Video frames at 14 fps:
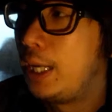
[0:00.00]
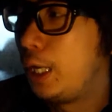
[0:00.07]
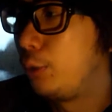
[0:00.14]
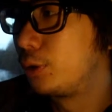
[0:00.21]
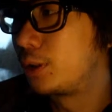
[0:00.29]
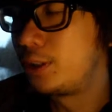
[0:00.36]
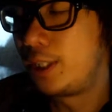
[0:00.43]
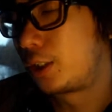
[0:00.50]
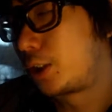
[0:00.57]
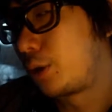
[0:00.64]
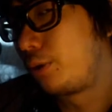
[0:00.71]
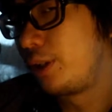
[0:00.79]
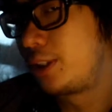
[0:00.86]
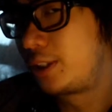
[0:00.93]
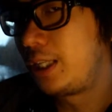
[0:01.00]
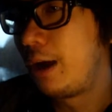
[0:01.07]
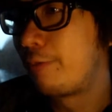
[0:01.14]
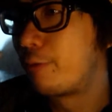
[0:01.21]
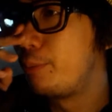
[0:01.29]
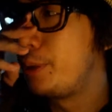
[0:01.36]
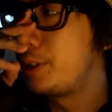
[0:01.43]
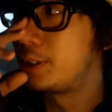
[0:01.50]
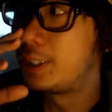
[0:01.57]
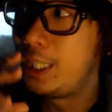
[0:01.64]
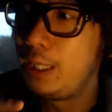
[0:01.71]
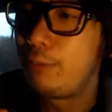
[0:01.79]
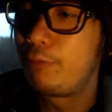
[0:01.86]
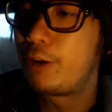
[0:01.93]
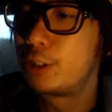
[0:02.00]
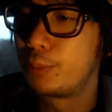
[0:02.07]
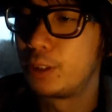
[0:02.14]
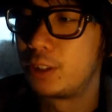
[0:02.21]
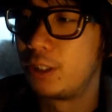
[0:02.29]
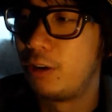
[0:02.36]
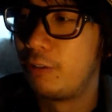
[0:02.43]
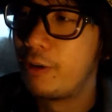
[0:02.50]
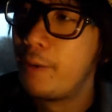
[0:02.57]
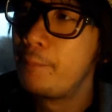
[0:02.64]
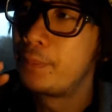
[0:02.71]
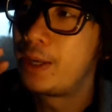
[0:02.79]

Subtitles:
It was a necessary step for me to keep fighting myself